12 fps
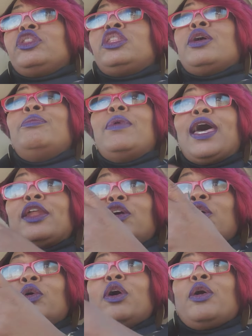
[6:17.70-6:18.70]
The
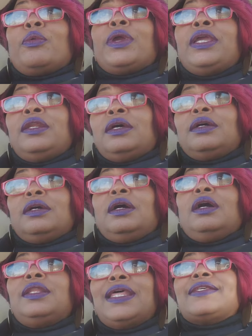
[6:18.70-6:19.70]
medical arena
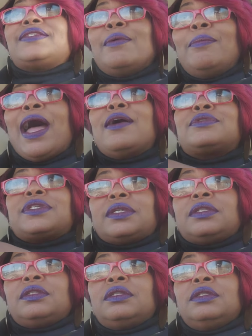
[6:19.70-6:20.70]
that's a
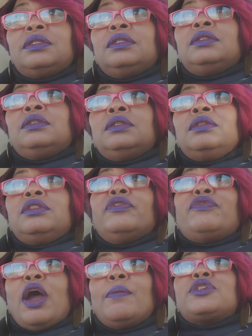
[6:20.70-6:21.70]
mountain.
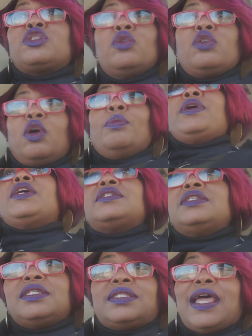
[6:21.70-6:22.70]
The pharmaceutical
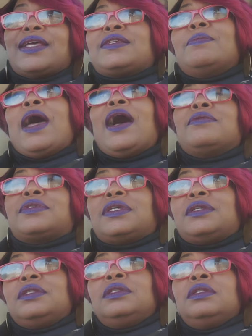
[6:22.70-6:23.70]
business, that's a
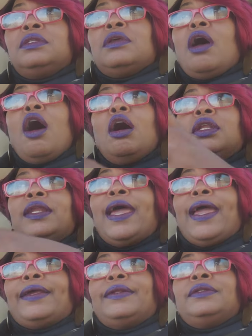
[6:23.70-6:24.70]
mountain. All of
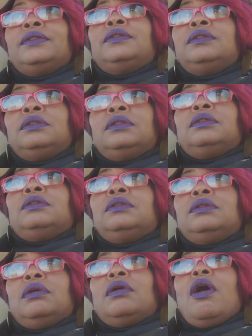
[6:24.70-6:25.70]
that.
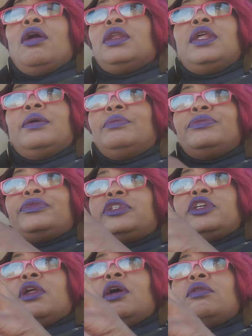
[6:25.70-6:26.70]
All of
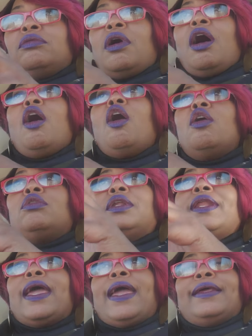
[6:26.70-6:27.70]
them, you know, all
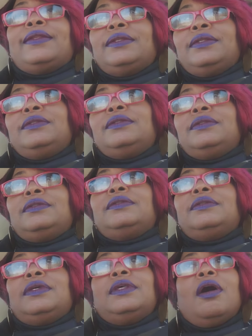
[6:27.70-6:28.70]
of that.
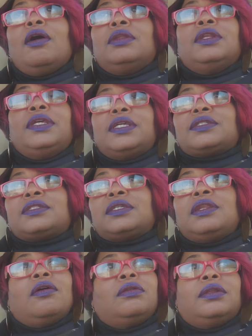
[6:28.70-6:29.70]
And all of this
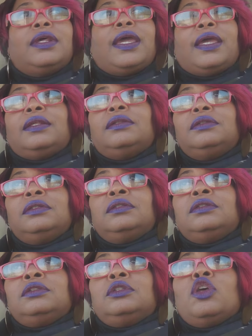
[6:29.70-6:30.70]
and all of that.
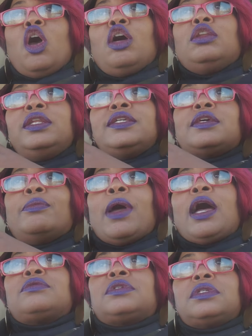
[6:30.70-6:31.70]
All of these are
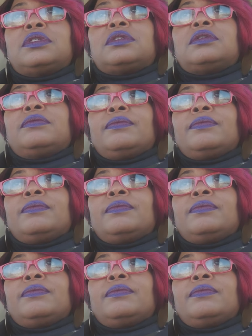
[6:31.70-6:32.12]
mountains.